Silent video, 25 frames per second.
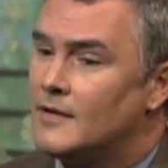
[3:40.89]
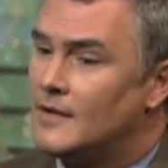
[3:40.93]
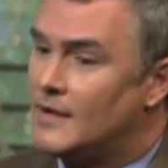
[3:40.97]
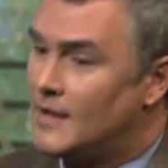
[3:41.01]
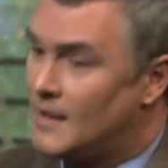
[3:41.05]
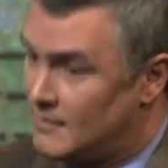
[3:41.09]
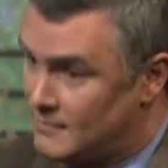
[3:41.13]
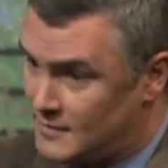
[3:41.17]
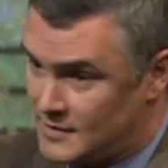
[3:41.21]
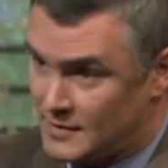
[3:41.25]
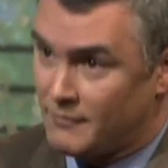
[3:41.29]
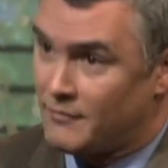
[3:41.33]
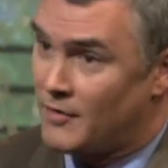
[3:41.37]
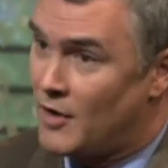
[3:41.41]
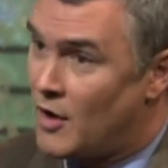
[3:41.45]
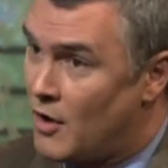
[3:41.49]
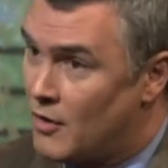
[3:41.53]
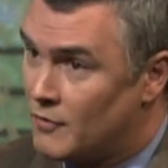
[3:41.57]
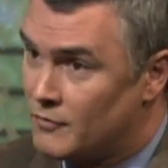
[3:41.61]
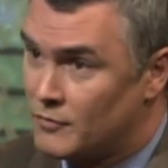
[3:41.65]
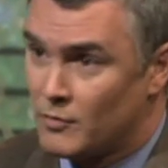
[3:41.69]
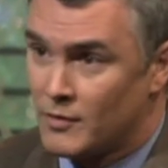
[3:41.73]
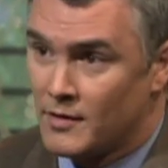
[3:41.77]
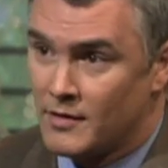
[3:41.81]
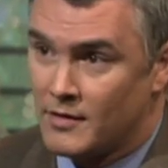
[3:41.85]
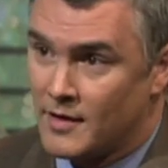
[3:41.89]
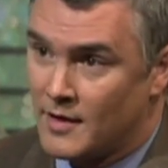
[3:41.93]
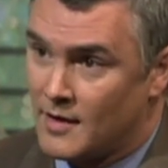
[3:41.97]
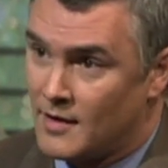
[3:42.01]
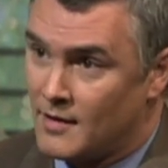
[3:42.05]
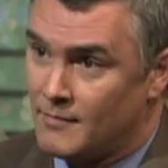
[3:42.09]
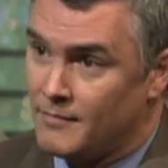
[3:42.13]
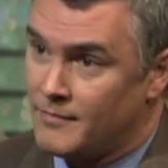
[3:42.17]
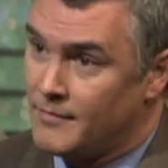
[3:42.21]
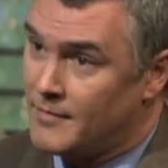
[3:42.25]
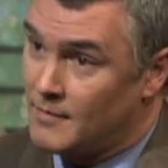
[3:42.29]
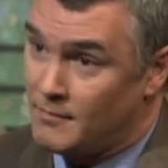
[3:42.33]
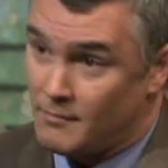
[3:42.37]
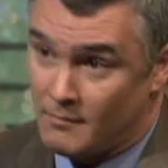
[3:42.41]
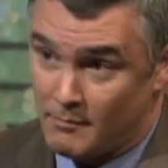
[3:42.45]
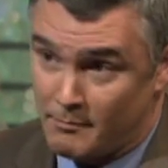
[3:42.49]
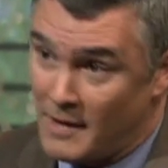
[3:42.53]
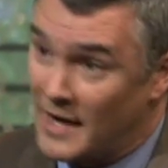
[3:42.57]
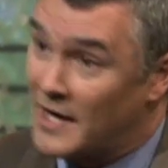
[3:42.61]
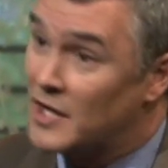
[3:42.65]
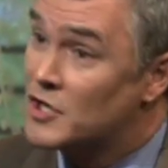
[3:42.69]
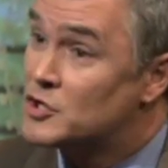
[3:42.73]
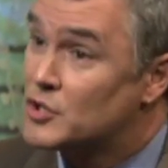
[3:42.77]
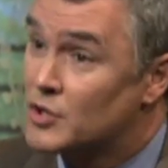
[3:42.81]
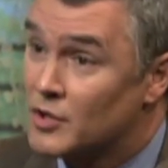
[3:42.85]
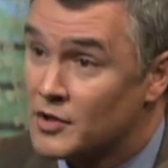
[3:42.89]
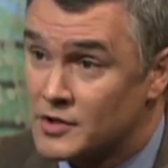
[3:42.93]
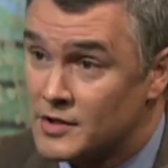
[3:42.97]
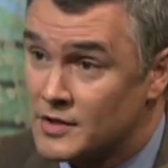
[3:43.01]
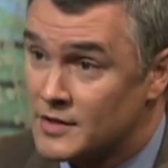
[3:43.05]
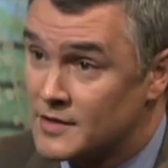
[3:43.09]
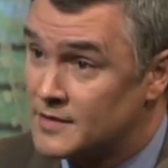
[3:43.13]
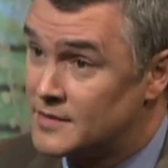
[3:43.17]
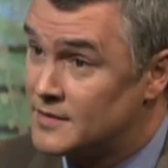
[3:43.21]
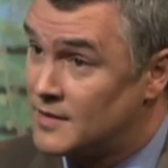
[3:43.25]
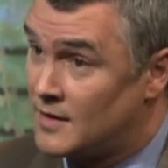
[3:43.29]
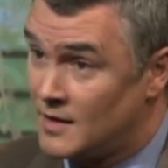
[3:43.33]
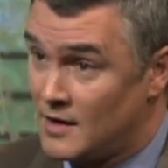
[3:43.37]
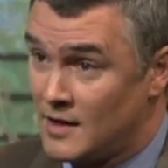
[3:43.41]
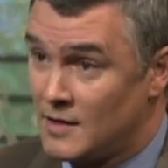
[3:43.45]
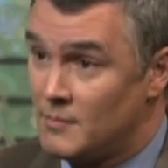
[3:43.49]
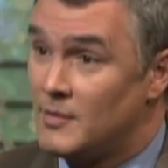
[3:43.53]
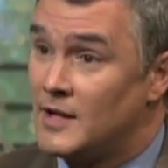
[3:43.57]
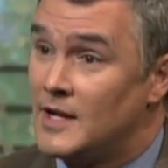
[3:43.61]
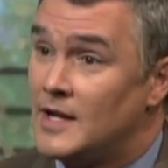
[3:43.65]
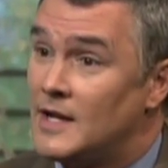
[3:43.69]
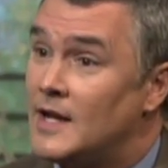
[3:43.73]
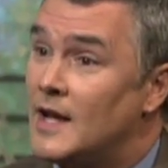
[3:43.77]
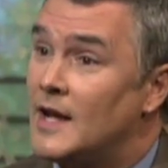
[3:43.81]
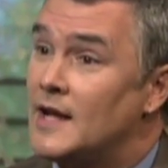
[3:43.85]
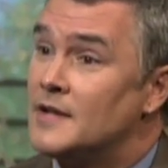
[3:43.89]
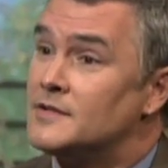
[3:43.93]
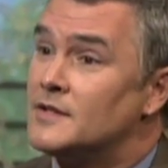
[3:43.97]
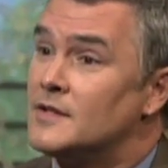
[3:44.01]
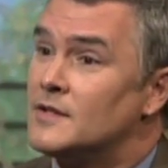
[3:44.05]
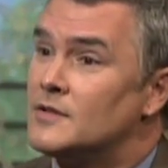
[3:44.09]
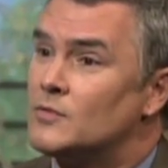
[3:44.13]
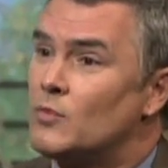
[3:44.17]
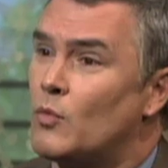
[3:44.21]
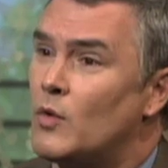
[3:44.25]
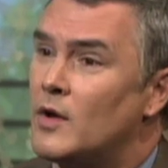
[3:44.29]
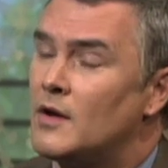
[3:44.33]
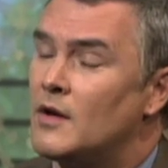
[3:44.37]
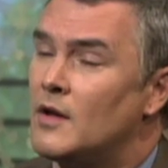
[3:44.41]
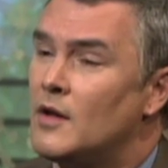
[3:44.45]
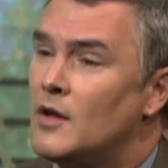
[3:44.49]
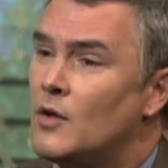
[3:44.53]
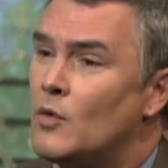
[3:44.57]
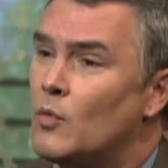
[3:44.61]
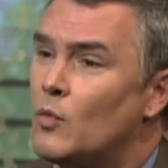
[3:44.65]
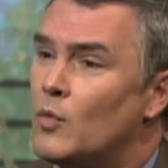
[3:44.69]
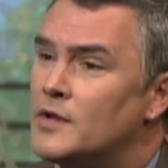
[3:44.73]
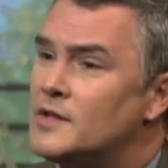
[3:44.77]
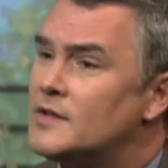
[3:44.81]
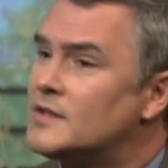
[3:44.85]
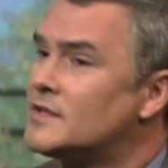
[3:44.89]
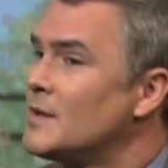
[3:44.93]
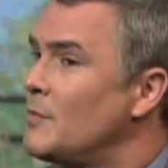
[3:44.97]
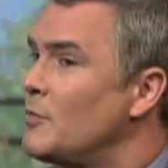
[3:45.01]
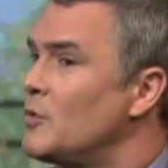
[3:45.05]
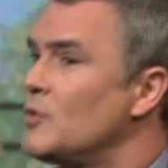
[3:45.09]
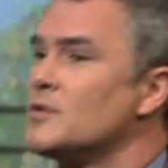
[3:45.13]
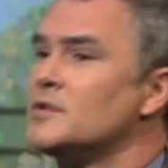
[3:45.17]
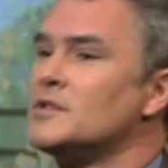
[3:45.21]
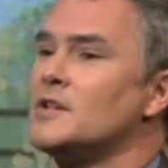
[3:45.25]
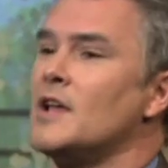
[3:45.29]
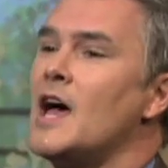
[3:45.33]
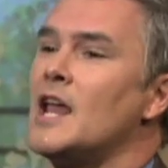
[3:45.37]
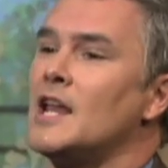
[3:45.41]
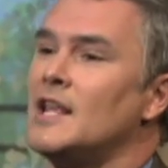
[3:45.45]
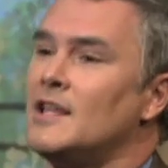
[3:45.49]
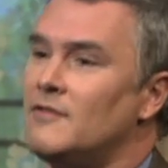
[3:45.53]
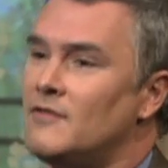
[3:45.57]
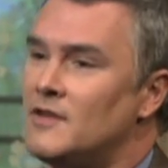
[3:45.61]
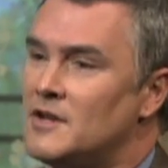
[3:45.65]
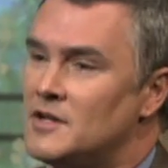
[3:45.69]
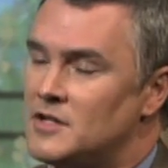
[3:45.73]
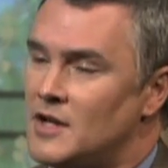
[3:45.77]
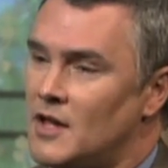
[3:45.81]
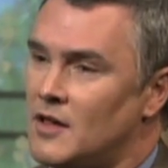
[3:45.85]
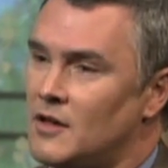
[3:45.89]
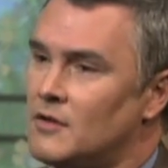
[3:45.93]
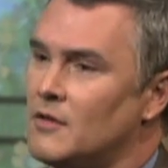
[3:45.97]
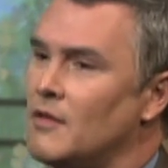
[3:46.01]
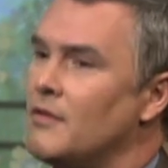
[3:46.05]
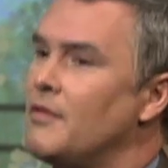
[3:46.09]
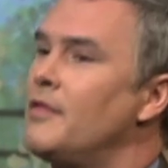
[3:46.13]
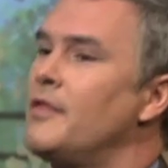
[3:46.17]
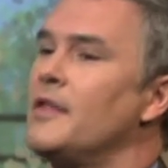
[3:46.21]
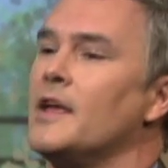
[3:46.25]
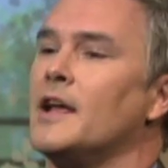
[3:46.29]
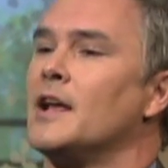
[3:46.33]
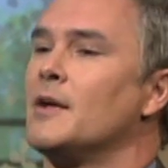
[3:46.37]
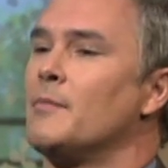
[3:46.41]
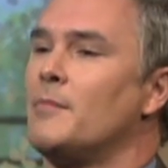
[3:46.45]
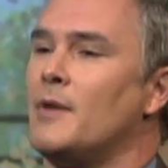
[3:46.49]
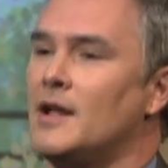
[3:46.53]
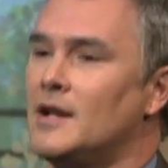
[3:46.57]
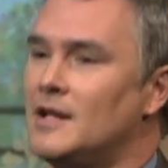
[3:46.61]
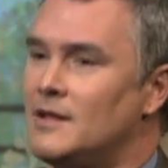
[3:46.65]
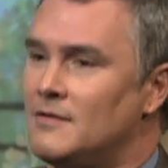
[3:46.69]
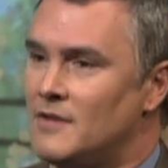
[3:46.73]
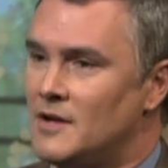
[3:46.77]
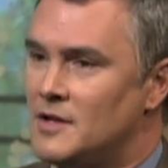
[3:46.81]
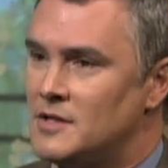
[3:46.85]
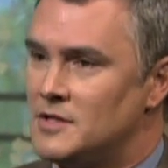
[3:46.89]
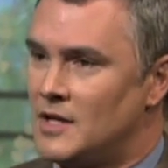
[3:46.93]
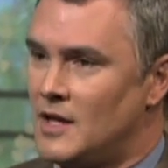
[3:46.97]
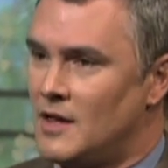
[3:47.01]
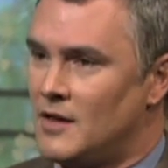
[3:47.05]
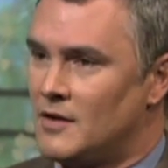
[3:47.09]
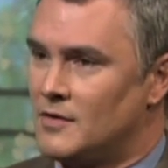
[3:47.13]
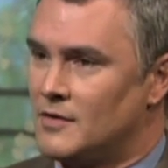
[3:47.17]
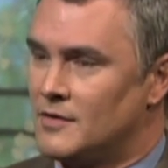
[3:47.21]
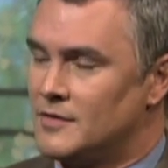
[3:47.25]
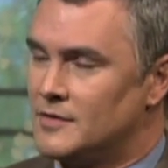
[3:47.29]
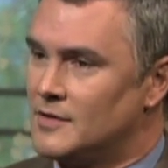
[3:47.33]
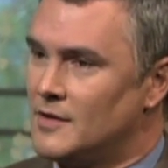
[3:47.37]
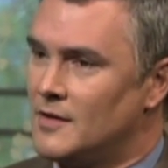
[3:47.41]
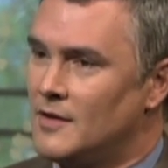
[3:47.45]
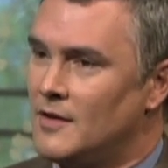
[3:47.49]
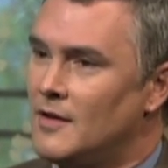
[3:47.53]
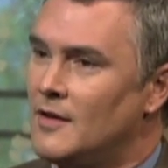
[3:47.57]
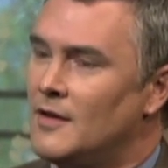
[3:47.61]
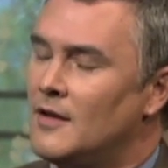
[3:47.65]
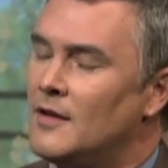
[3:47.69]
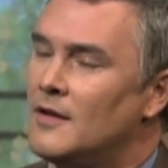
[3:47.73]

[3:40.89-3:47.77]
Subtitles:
It's evolved with megachurches in many cases. What does someone who's not an evangelical think about evangelicals? I